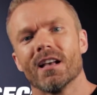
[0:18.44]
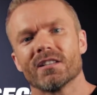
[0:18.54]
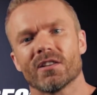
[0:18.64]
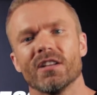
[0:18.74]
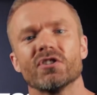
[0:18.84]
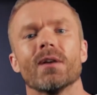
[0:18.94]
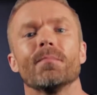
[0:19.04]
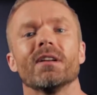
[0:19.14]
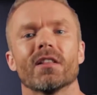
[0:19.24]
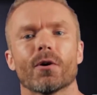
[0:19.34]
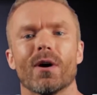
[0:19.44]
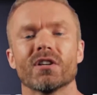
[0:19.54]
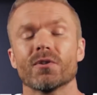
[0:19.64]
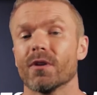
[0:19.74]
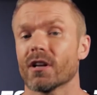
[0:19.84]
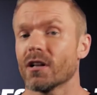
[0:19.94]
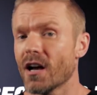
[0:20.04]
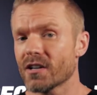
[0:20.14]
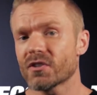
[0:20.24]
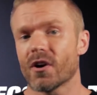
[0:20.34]
So let's jump into the question with the
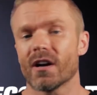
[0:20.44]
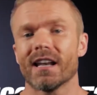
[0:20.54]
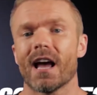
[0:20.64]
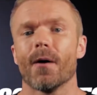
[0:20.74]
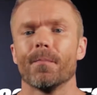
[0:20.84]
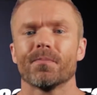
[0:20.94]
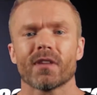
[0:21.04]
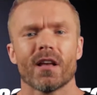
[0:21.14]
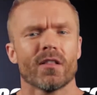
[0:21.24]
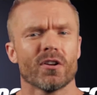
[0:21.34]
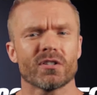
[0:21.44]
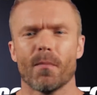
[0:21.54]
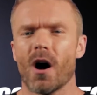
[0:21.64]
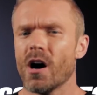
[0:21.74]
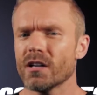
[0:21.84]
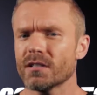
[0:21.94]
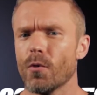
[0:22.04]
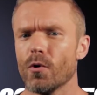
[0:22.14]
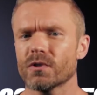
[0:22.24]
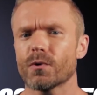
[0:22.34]
clock starting now. There's some
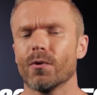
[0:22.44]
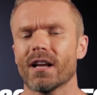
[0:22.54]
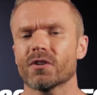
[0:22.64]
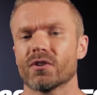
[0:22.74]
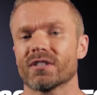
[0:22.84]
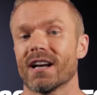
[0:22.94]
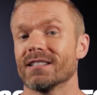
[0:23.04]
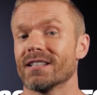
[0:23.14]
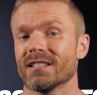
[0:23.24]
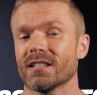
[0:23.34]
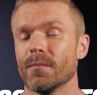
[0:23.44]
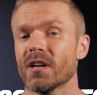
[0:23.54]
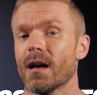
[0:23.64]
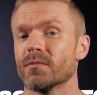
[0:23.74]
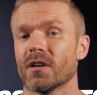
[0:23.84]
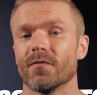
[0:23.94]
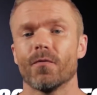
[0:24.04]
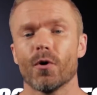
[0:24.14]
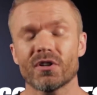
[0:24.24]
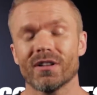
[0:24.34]
awesome old school exercises that sometimes
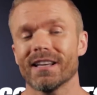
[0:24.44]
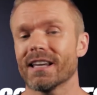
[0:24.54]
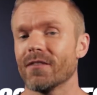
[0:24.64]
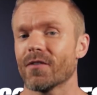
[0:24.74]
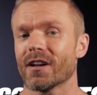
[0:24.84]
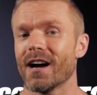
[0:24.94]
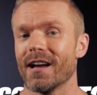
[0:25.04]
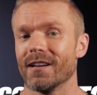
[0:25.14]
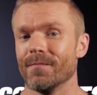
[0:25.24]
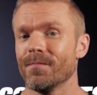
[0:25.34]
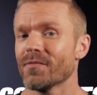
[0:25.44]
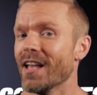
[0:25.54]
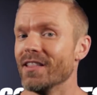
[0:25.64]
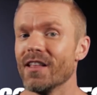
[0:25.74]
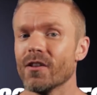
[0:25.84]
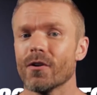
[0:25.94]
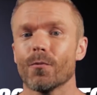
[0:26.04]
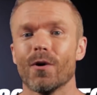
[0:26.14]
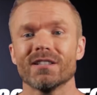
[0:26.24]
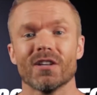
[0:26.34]
unfortunately get forgotten, and then there are
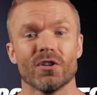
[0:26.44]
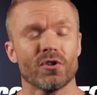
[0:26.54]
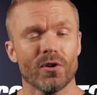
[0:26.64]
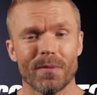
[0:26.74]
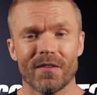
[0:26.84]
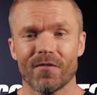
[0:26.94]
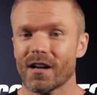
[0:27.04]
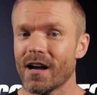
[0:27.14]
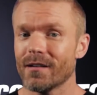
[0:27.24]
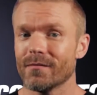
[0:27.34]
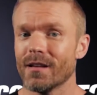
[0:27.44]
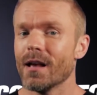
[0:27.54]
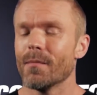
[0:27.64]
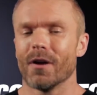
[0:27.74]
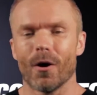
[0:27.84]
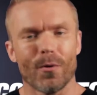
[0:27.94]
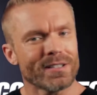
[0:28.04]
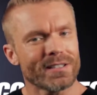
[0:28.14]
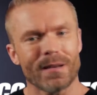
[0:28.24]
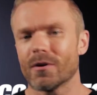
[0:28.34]
the ones that should be forgotten but
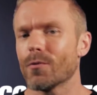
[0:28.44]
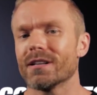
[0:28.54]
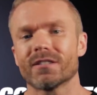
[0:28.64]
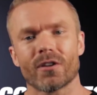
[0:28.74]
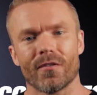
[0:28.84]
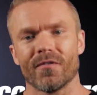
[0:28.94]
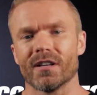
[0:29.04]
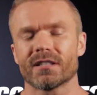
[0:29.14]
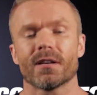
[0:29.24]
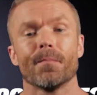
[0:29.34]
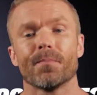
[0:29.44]
always seem to resurface.